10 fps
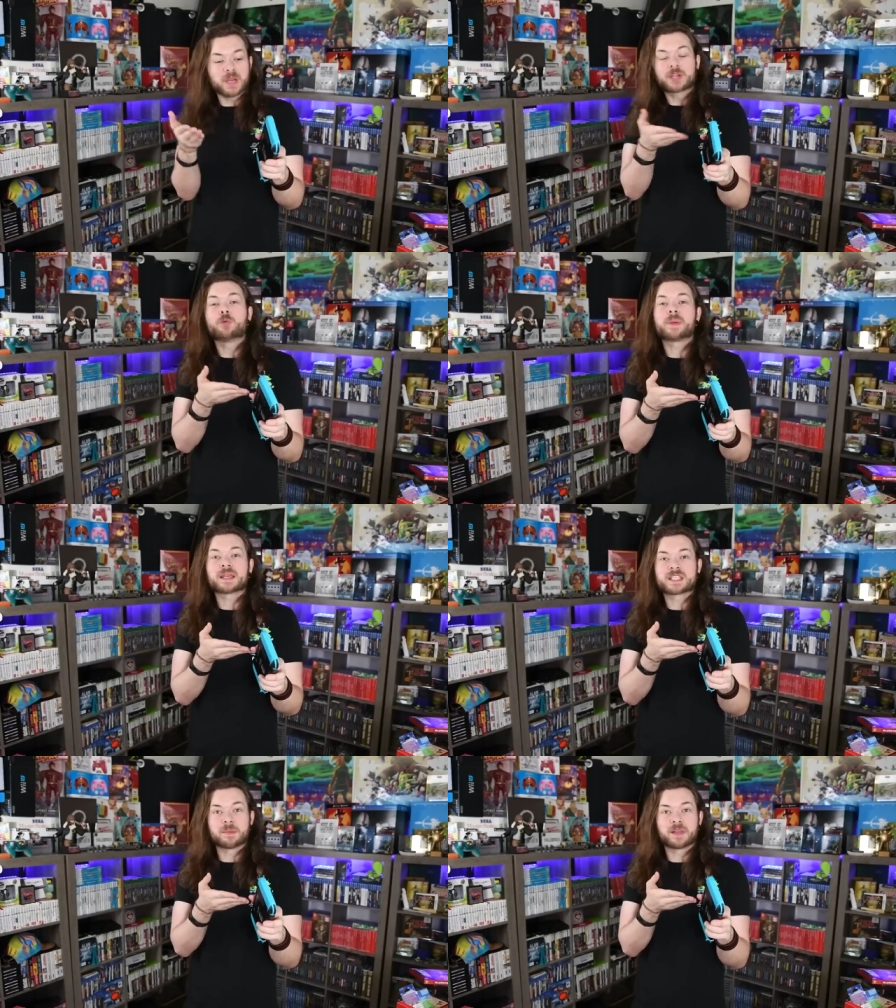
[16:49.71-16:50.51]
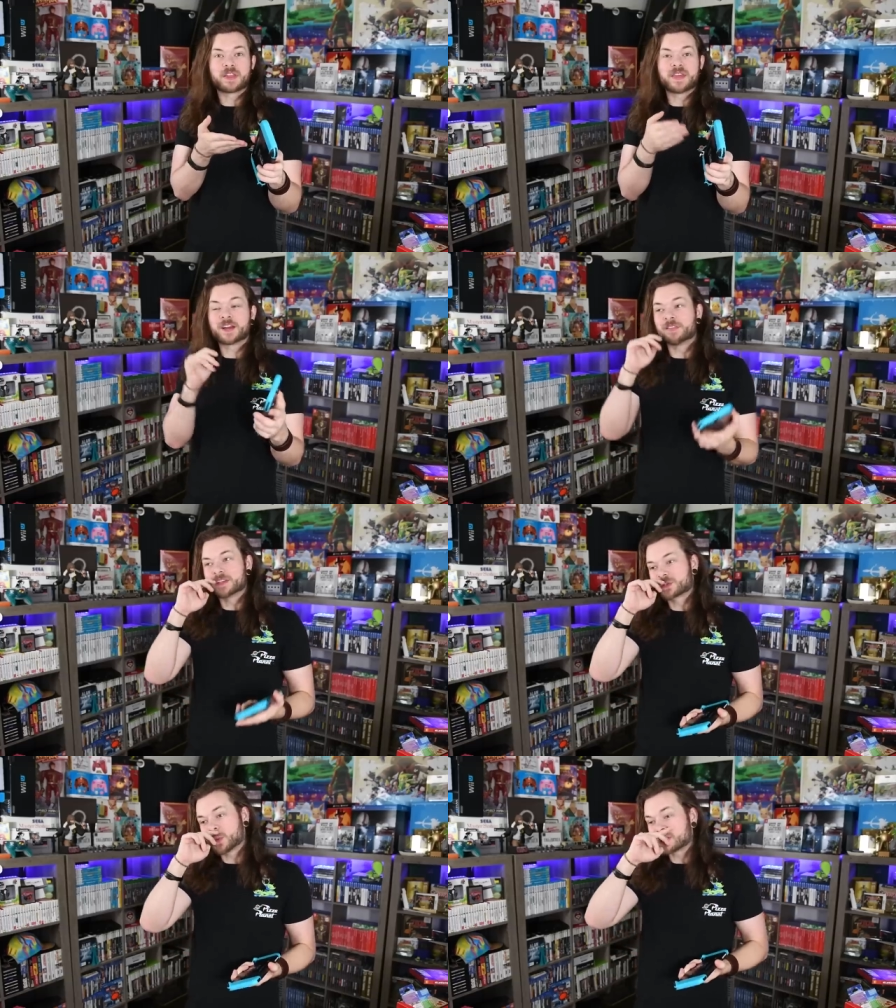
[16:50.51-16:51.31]
but it could be a similar thing on the
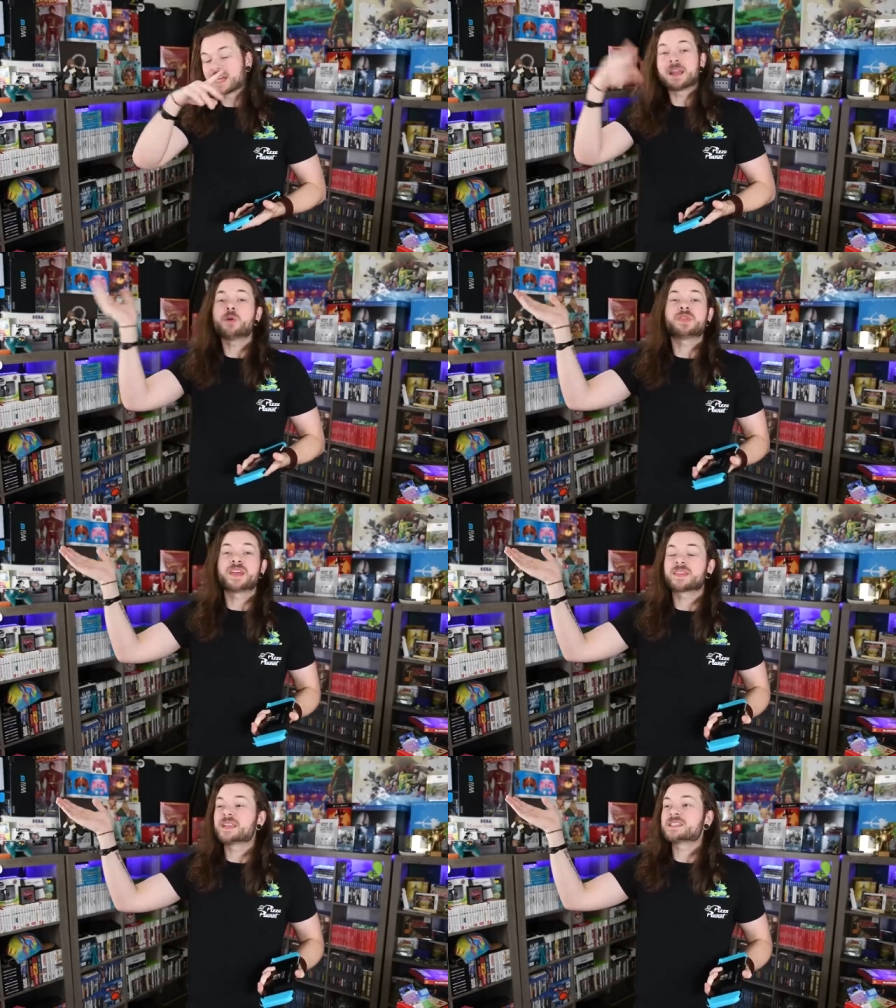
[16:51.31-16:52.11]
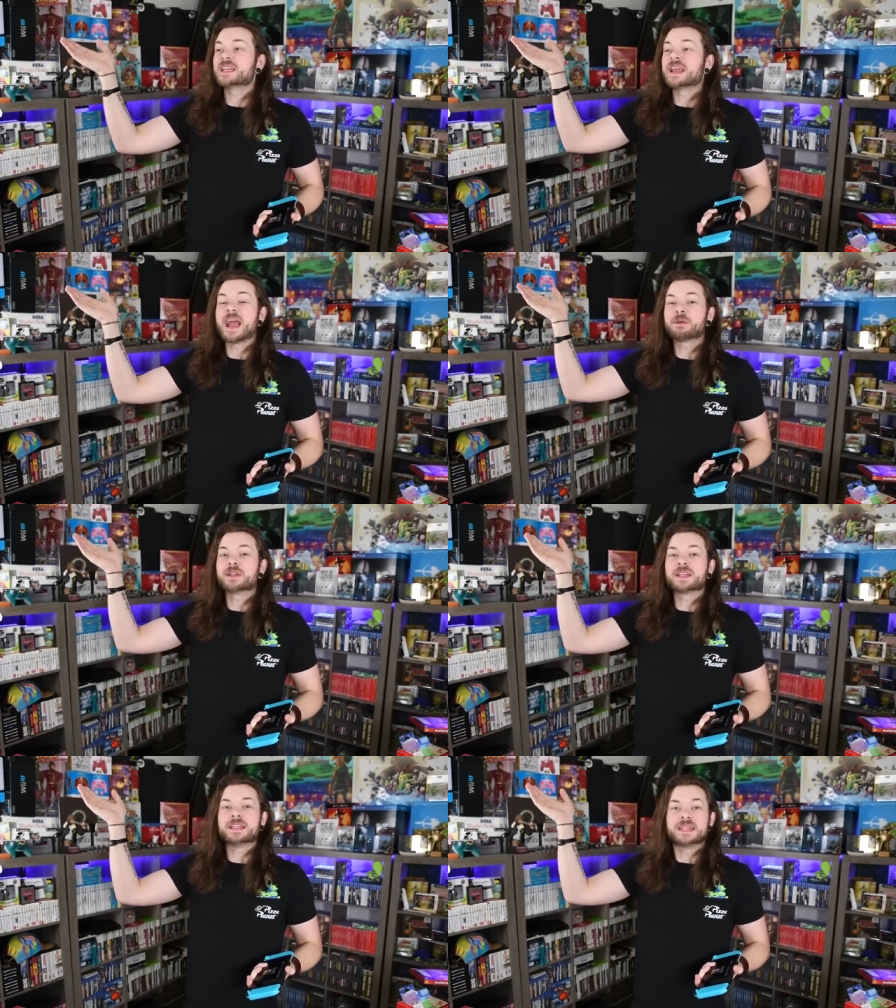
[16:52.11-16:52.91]
Switch, and I don't think that's
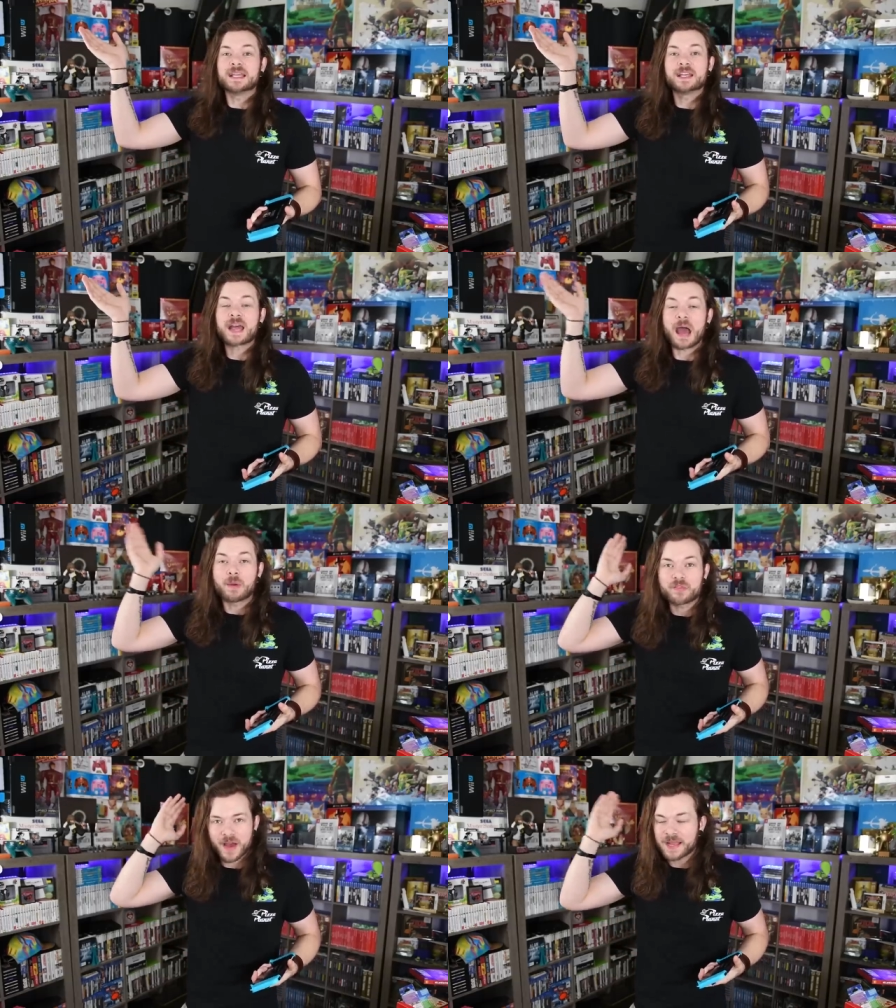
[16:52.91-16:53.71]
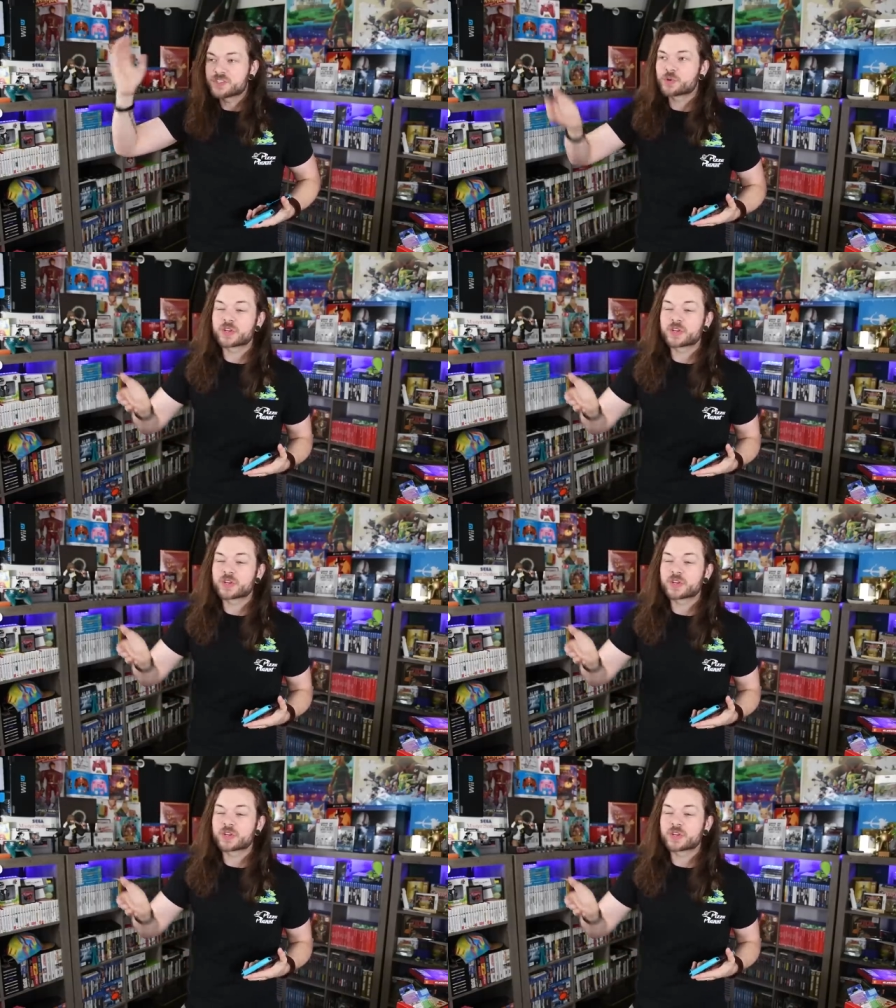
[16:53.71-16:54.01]
inherently needed. However, I do